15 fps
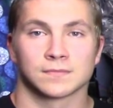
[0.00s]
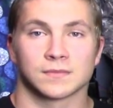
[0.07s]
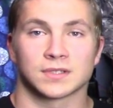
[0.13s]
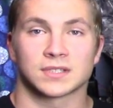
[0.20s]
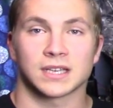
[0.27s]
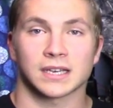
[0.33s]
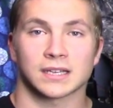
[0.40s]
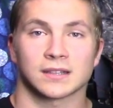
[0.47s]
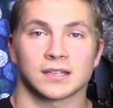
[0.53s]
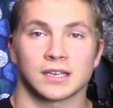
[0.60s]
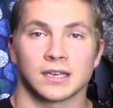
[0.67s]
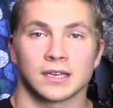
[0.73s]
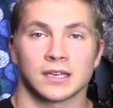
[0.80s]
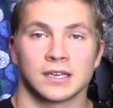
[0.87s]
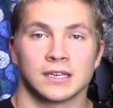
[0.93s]
The second
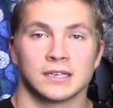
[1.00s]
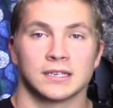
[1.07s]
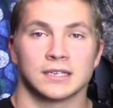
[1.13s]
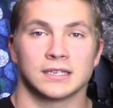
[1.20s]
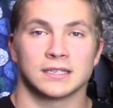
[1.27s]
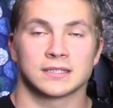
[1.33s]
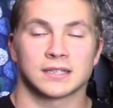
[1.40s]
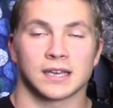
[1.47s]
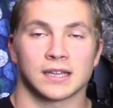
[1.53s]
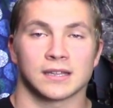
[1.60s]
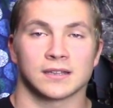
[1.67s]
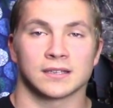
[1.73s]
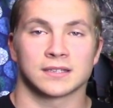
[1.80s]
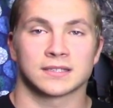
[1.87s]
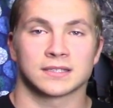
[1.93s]
thing is
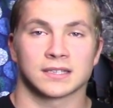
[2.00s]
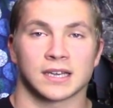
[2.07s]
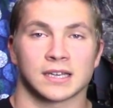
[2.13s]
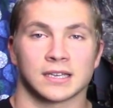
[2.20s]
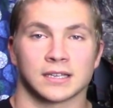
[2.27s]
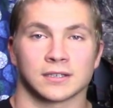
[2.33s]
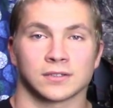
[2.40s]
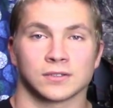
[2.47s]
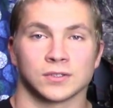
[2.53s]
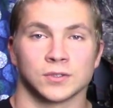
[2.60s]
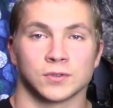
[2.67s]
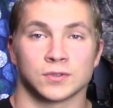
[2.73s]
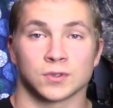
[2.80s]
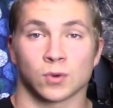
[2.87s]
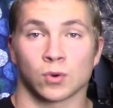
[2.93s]
that this set
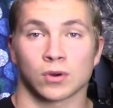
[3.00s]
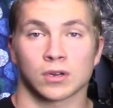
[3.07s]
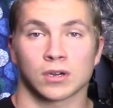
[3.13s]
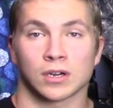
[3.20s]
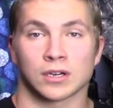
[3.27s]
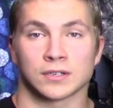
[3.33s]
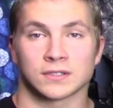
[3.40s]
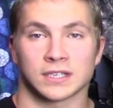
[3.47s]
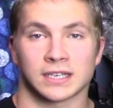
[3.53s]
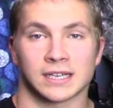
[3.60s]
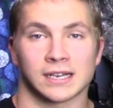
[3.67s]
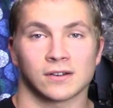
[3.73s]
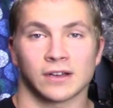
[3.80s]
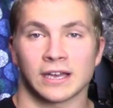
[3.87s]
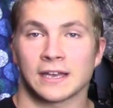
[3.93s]
includes ore cars, and
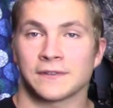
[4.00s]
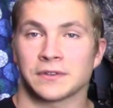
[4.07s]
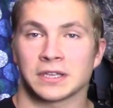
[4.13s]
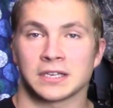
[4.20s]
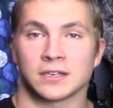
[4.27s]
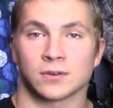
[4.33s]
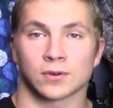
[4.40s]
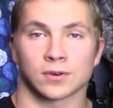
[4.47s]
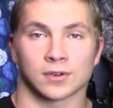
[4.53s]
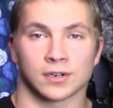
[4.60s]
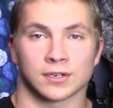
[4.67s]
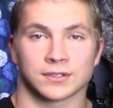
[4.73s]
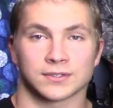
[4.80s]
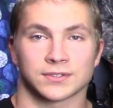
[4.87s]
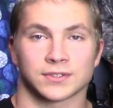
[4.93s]
I don't have any ore
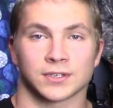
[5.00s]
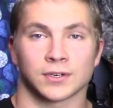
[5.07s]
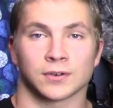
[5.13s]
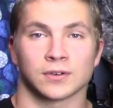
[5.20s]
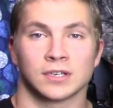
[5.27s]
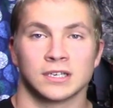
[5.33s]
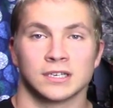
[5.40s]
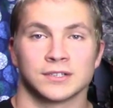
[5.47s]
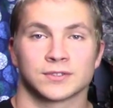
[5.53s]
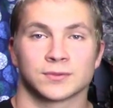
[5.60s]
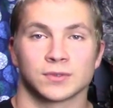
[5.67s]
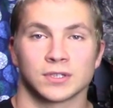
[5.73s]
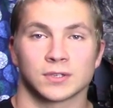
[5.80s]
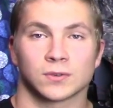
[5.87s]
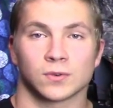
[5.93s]
cars, so it's
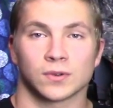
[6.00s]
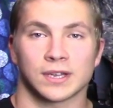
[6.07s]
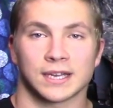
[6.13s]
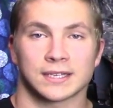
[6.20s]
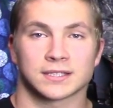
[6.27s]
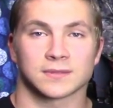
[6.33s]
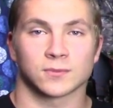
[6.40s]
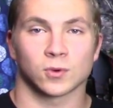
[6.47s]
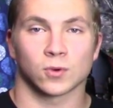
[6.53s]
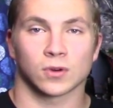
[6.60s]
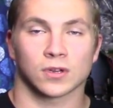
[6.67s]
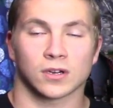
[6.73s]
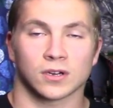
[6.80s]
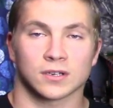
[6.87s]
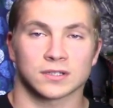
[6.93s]
really cool to add some
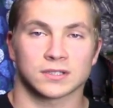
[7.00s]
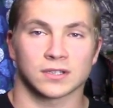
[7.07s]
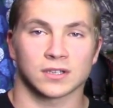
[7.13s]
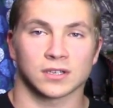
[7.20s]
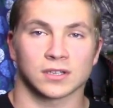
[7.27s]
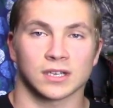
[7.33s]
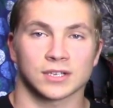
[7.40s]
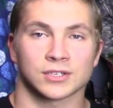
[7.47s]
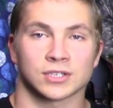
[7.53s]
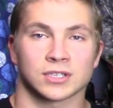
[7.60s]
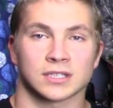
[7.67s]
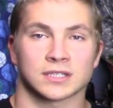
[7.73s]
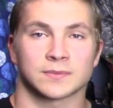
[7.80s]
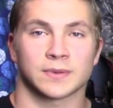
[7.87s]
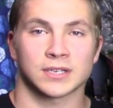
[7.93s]
ore cars to the
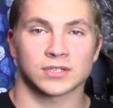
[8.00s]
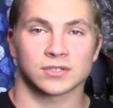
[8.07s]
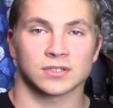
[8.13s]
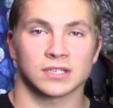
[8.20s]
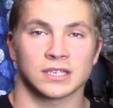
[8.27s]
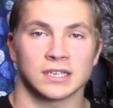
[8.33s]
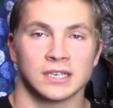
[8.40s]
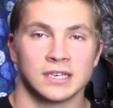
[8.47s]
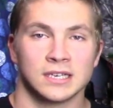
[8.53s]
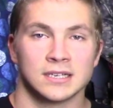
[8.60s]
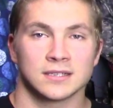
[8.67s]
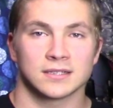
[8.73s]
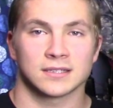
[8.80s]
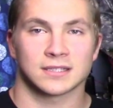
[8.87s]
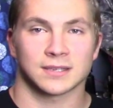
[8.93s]
collection, especially
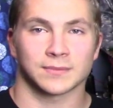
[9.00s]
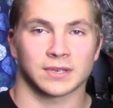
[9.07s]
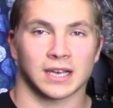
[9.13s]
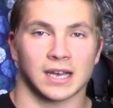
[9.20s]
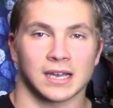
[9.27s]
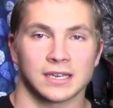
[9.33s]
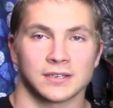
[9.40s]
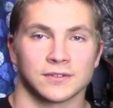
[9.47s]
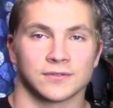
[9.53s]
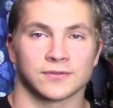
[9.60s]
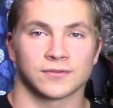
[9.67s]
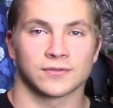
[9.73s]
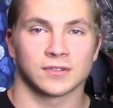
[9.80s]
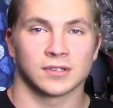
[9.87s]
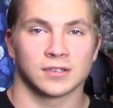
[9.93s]
since I'm kind
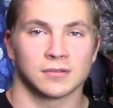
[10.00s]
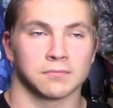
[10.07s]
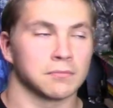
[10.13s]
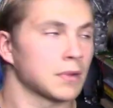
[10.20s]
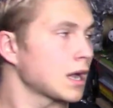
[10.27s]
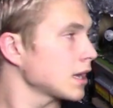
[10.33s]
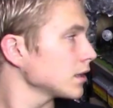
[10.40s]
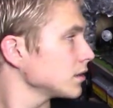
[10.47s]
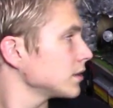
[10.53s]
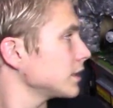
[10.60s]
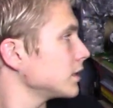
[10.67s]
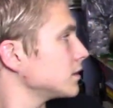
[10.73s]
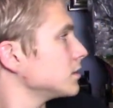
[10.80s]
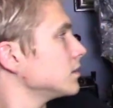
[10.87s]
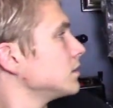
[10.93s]
of
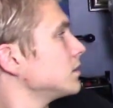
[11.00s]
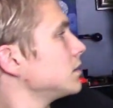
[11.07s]
modeling